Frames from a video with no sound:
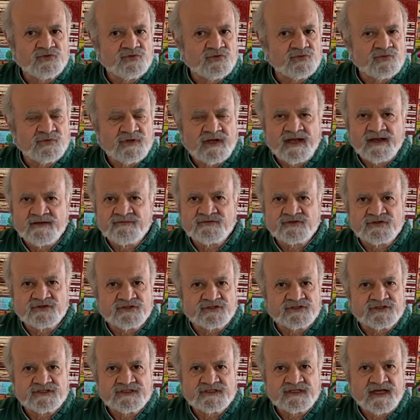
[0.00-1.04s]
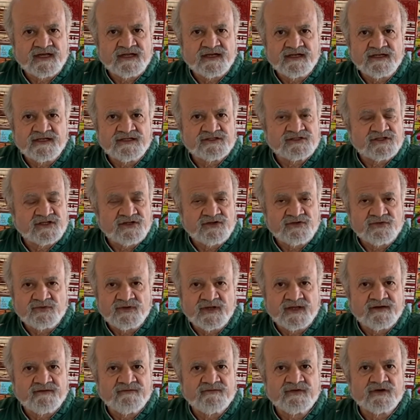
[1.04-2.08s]
After your studies, you
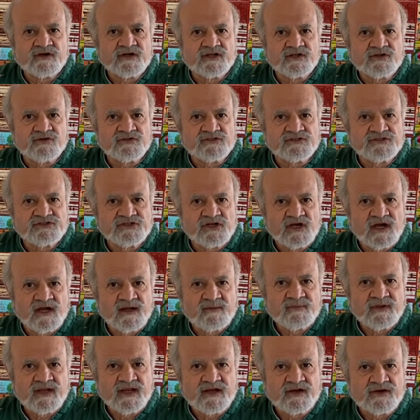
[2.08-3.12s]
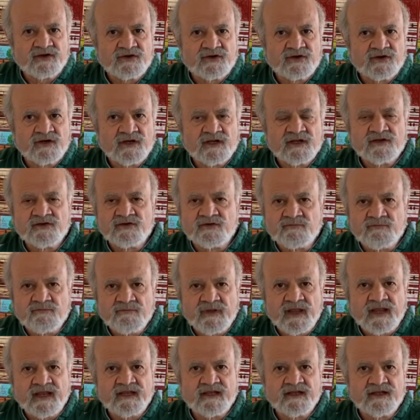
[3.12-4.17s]
get a very good job here, you're
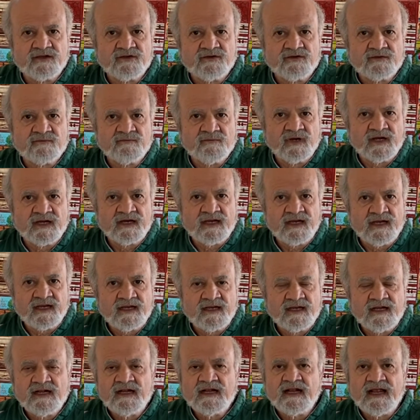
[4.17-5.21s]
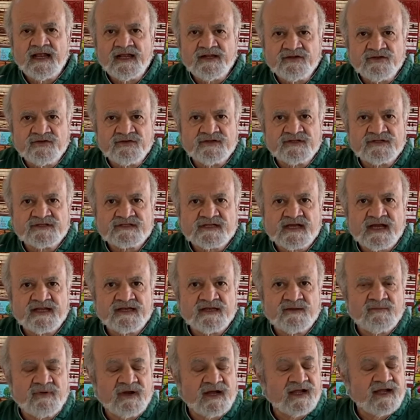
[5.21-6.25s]
making good money, and you decide to
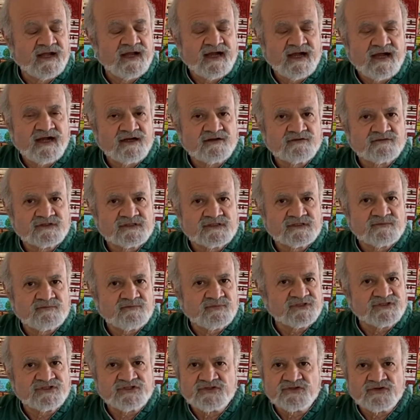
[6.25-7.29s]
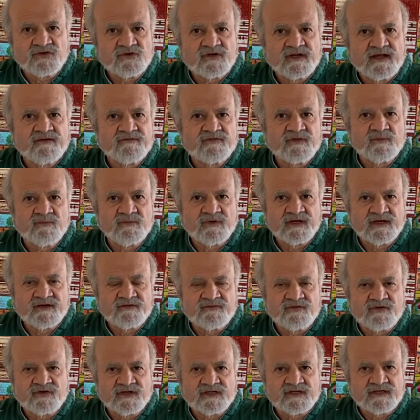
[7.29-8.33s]
buy a house, but you don't have the money
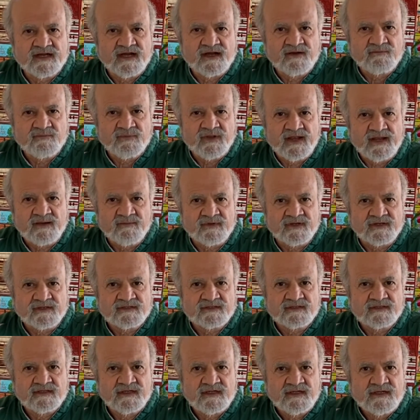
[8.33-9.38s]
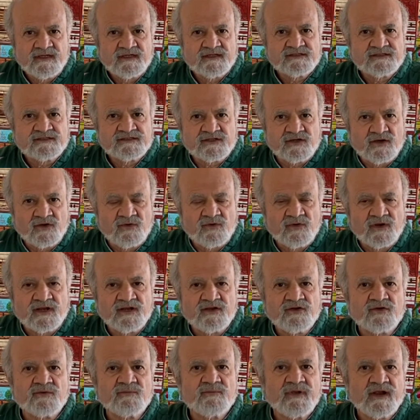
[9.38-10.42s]
for a down payment. So
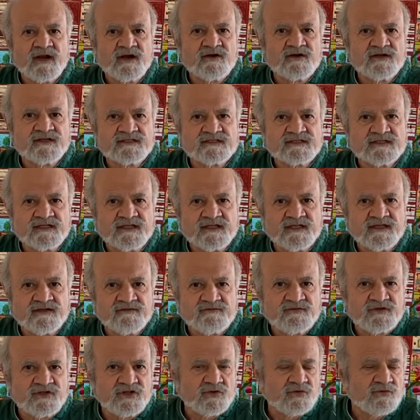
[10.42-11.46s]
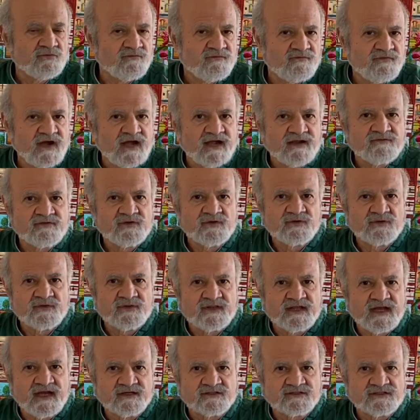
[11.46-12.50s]
your parents gift you
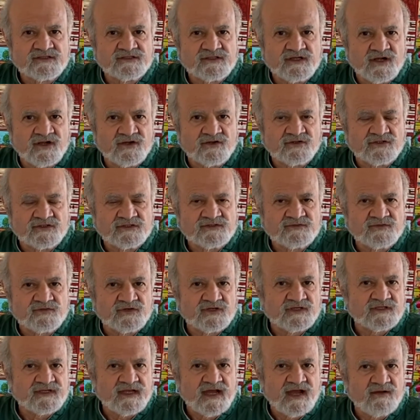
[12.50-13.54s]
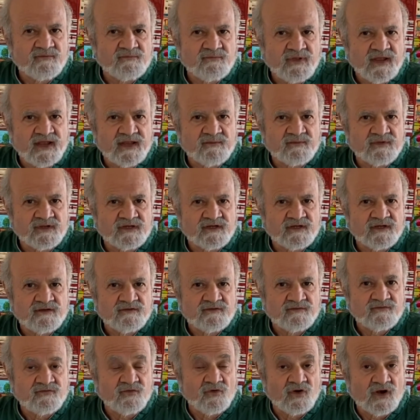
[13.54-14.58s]
$500,000 for a down payment
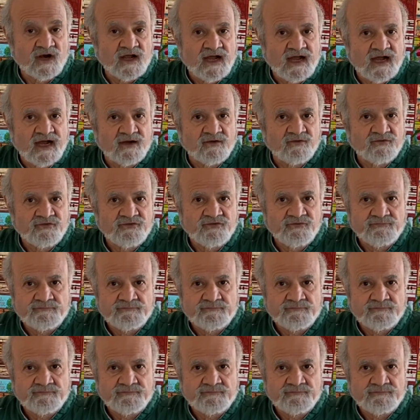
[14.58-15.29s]
for a house.